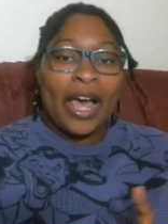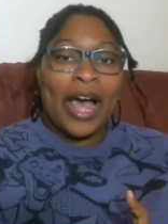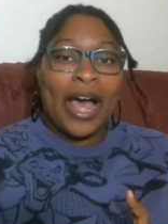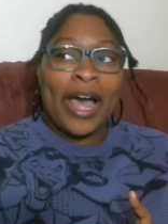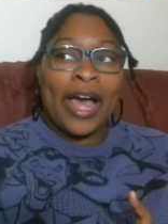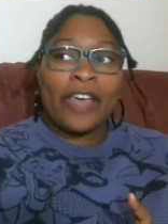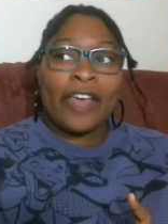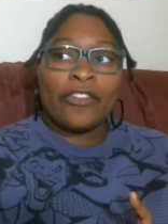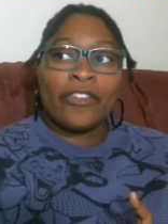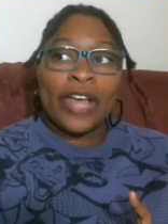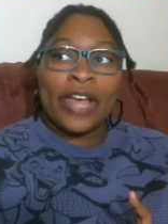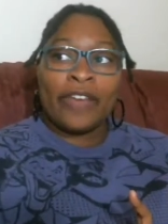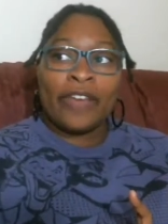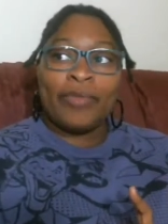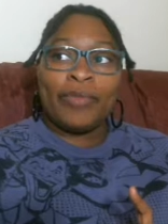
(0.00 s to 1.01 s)
I,
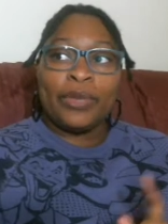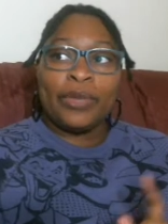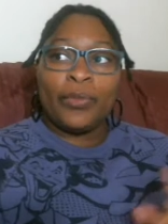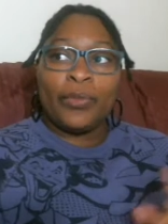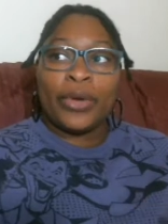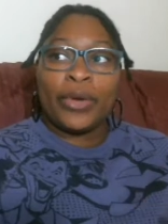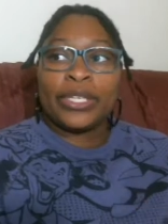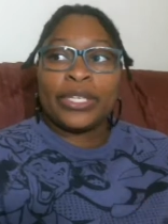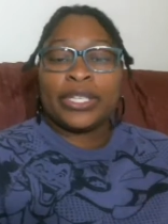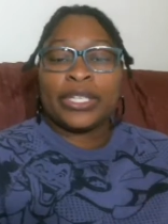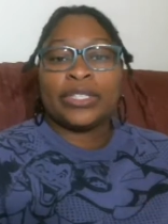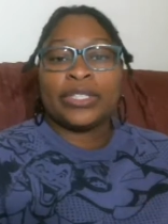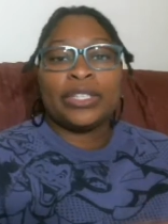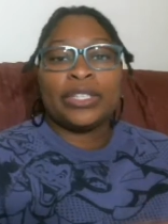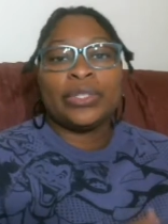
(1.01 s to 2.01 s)
I've been wanting
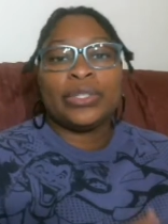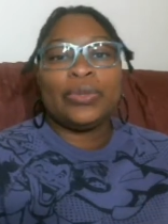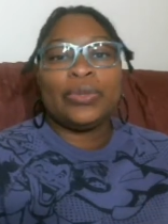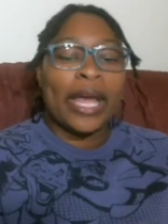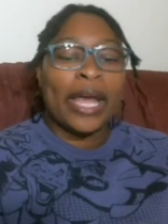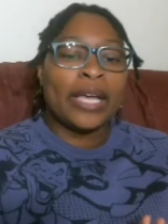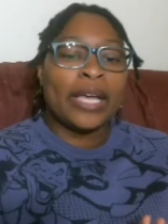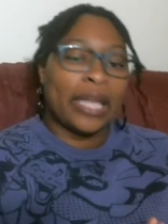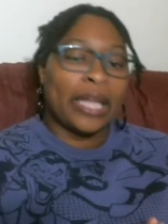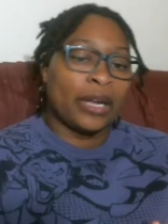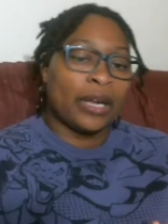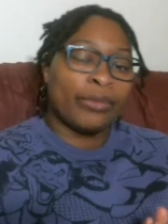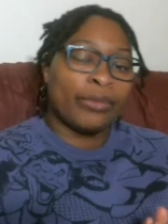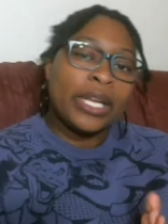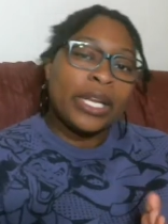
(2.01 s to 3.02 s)
to do like like a
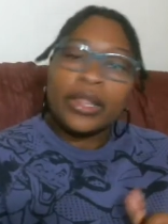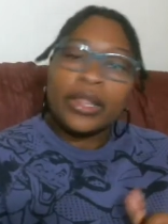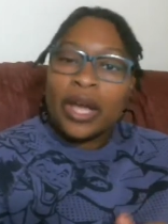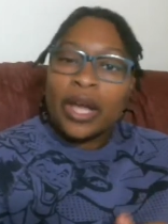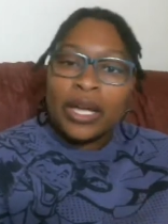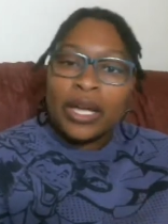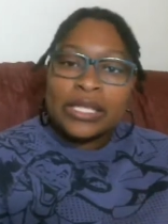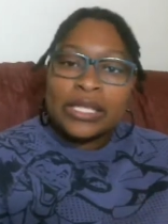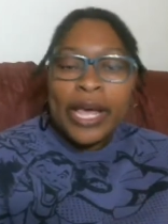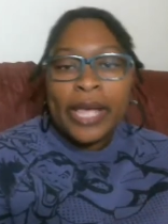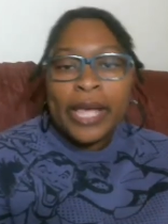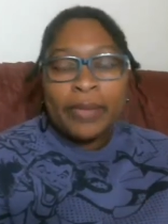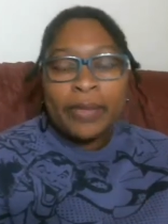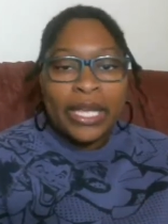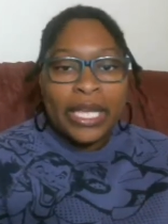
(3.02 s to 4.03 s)
readathon
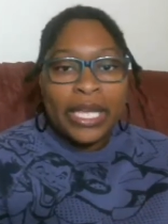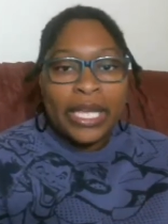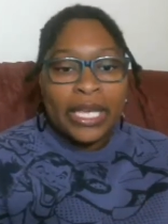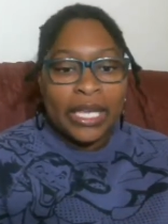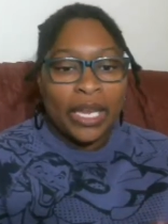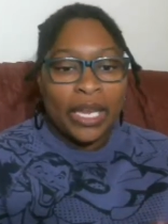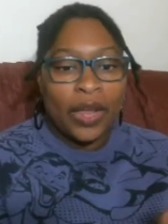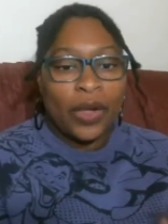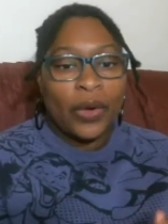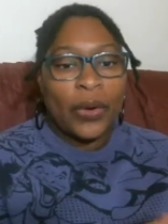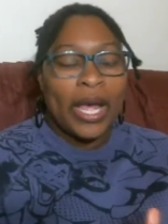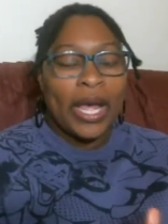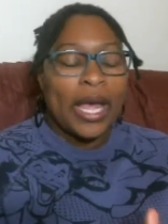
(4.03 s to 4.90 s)
type thing, you know,